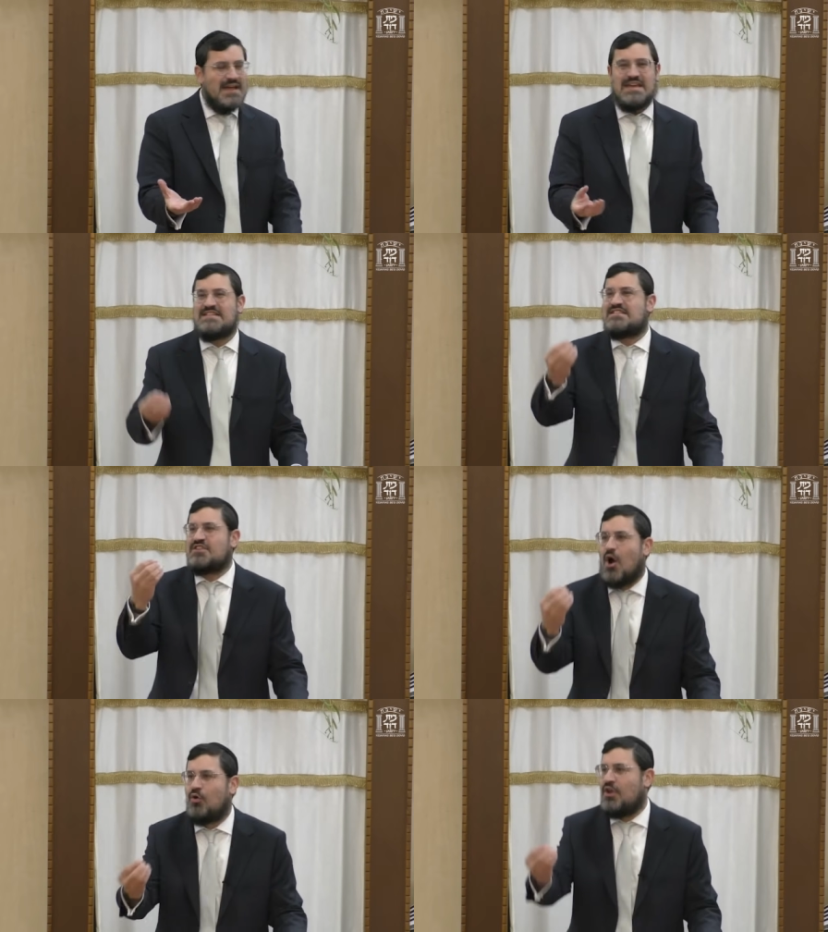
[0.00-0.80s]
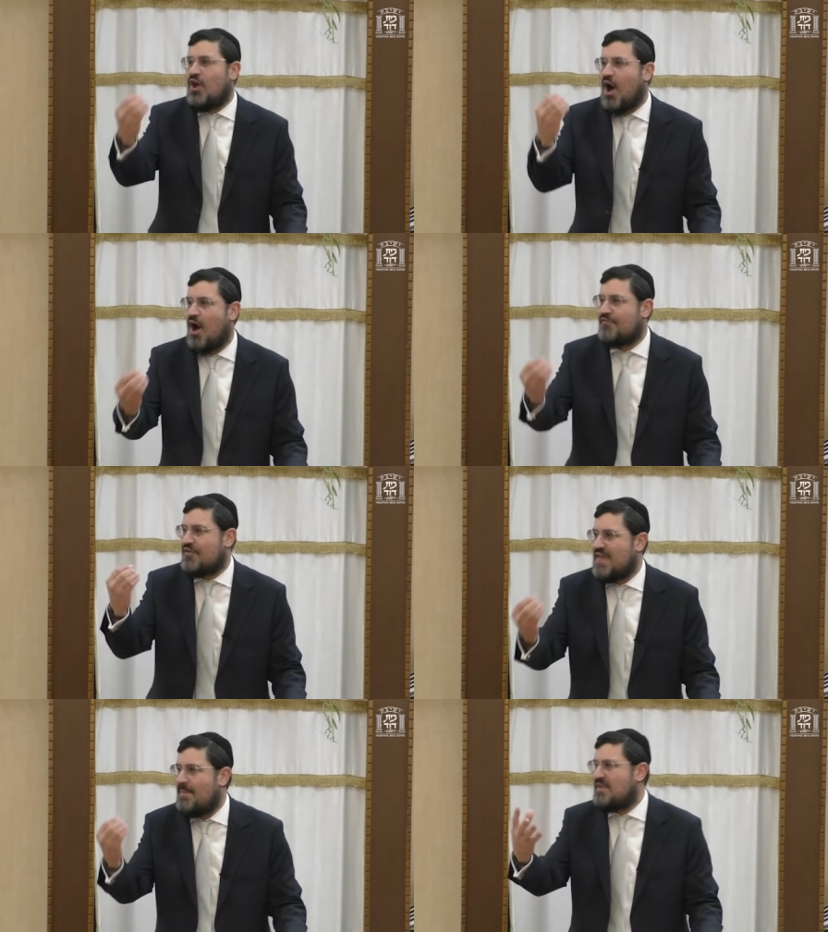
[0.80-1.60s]
He's stolen half
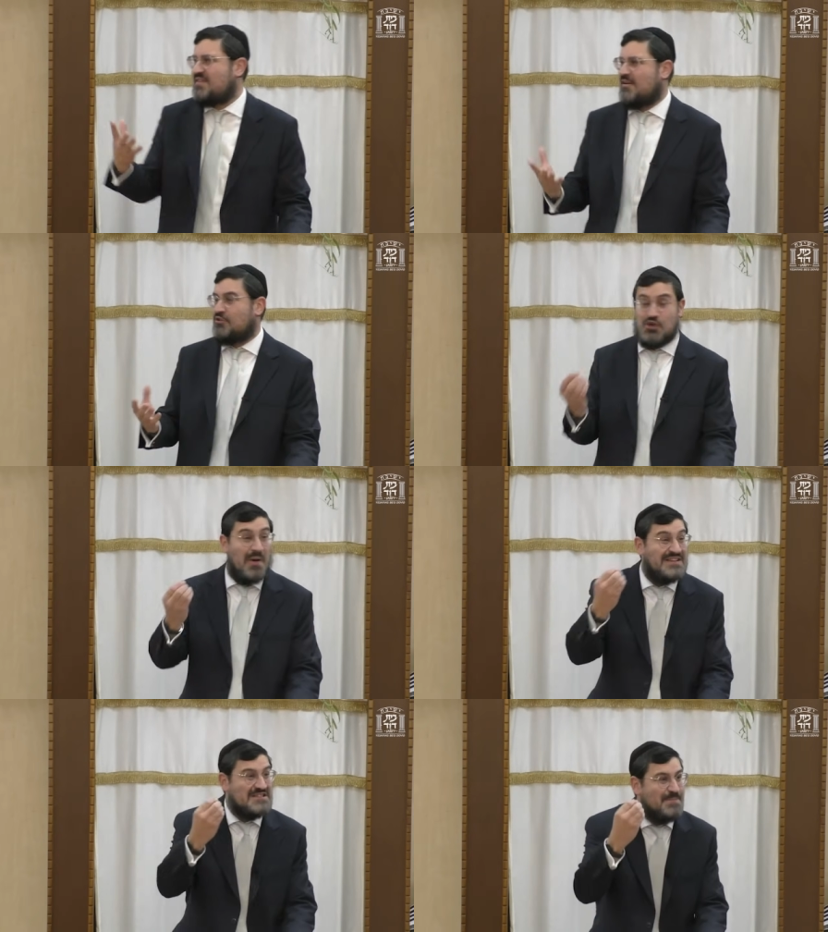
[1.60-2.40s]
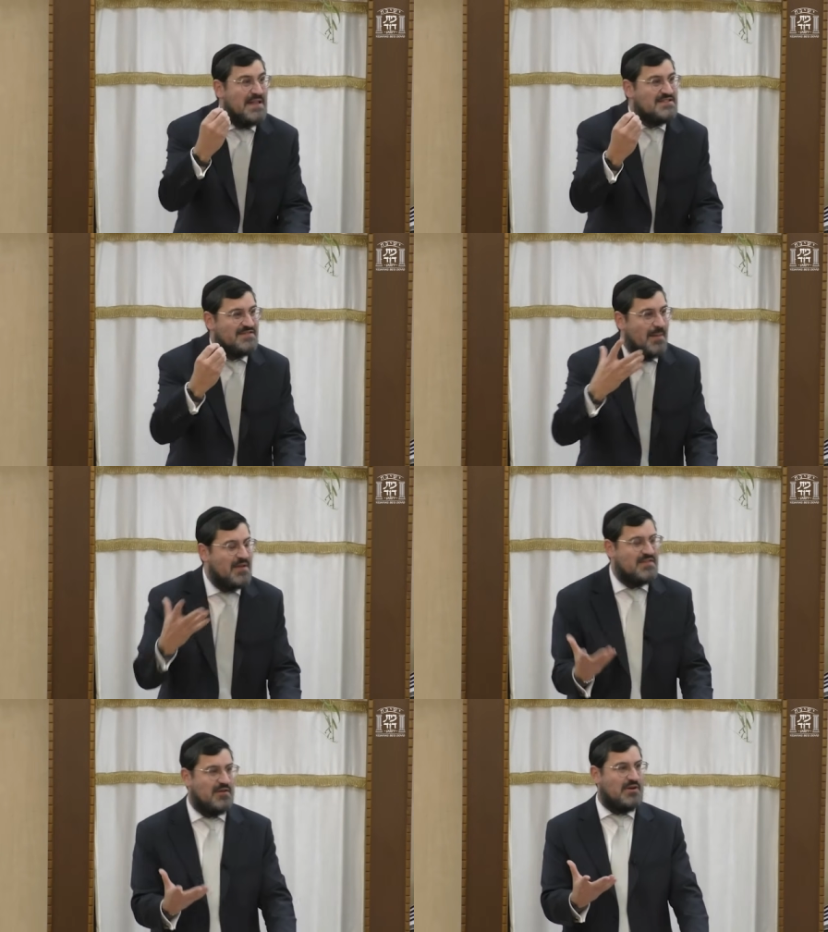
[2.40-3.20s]
of that material. You know how expensive that
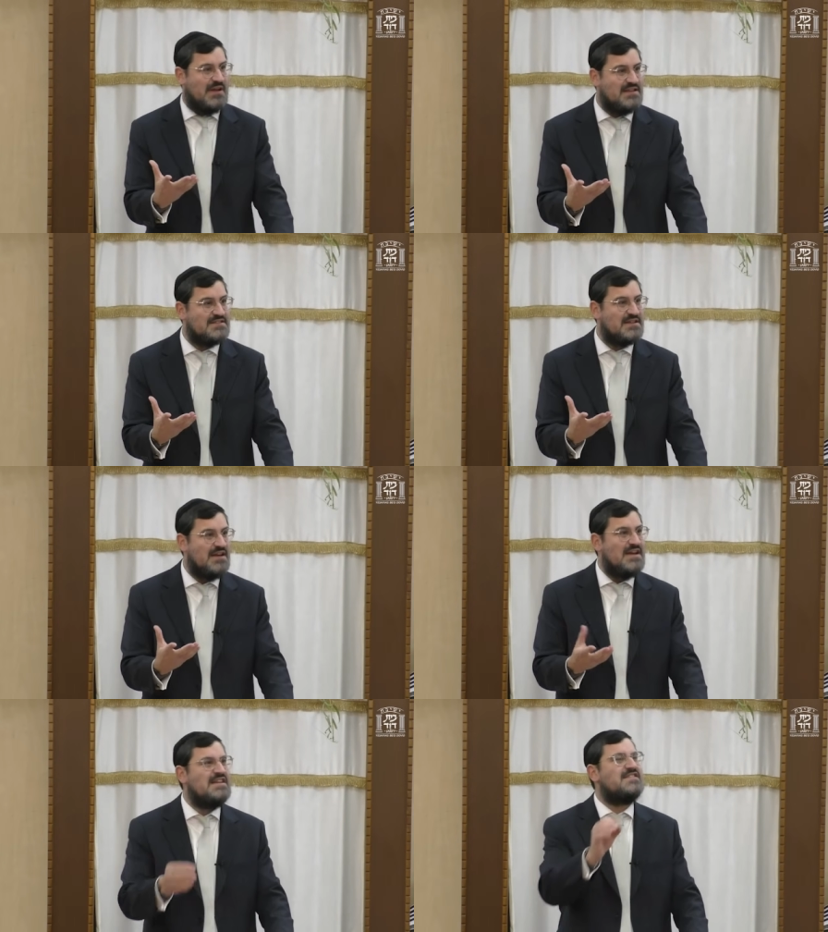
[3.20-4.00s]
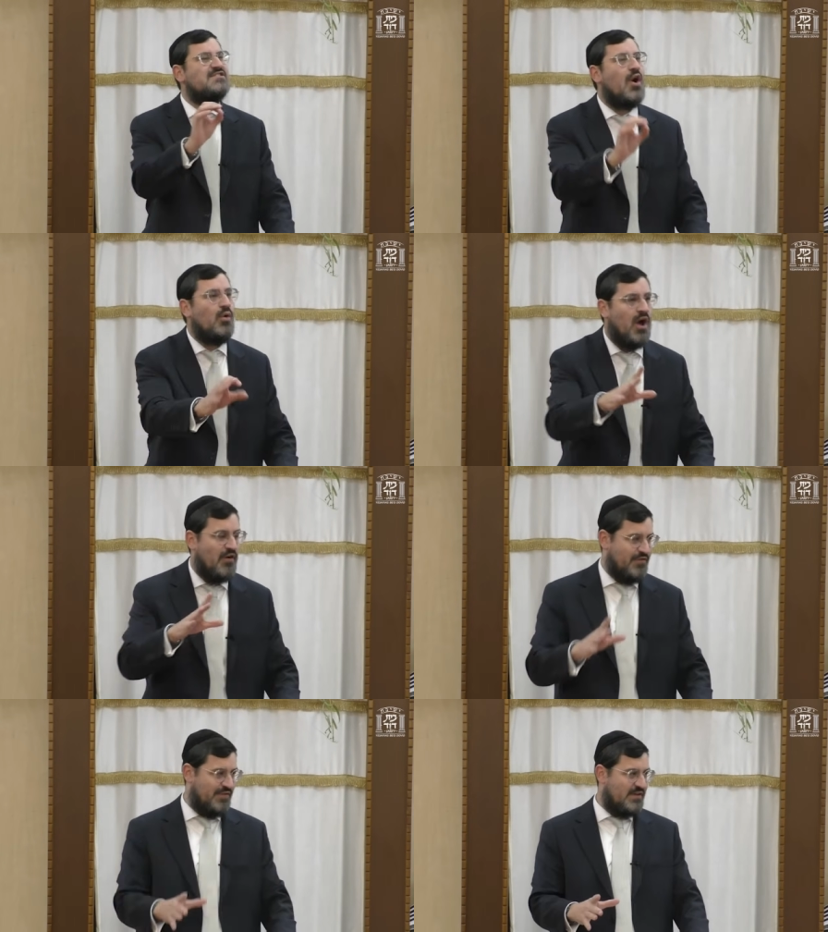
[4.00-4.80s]
material is? He stole
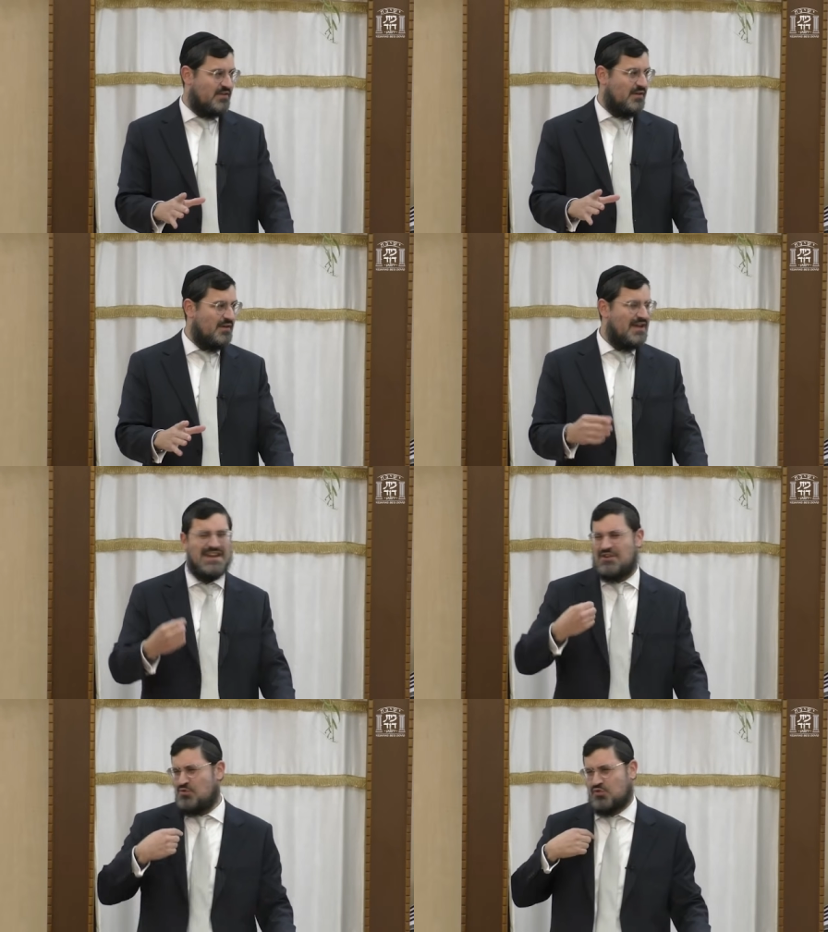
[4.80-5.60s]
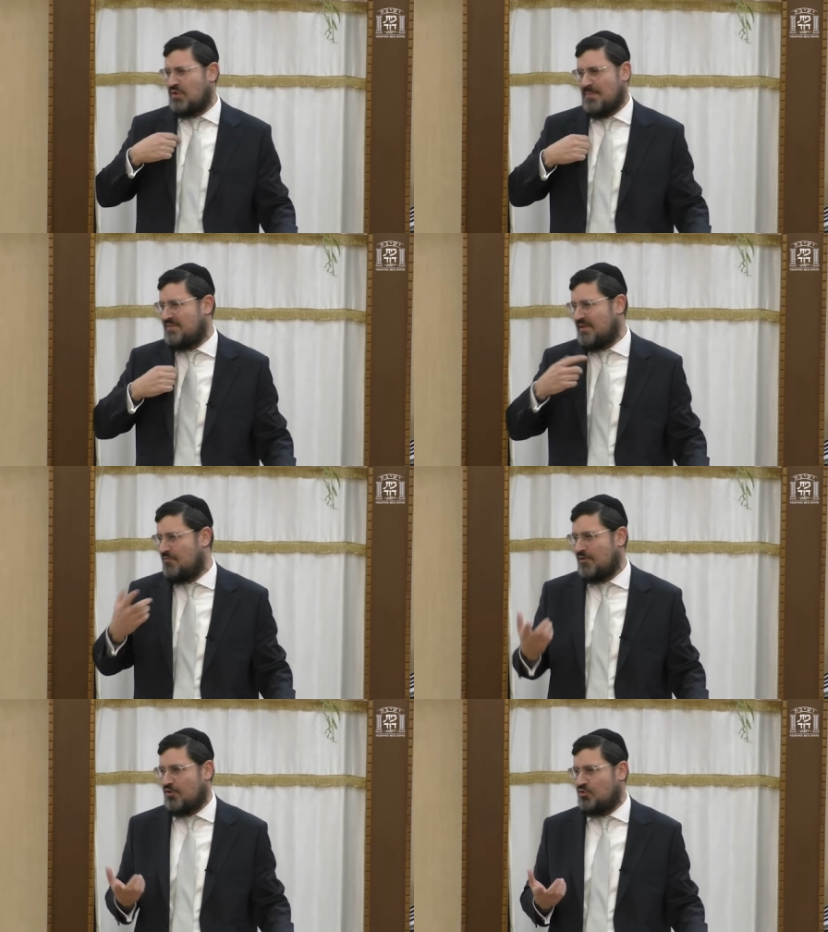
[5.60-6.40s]
half of it. He didn't use all that
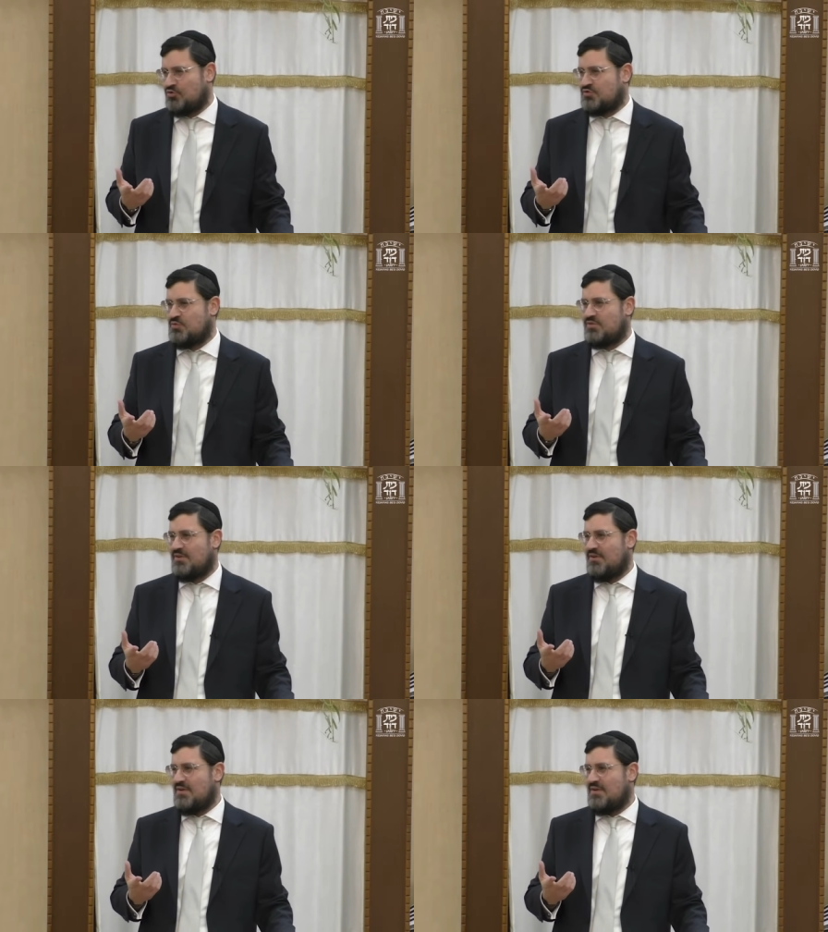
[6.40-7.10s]
material on your suit.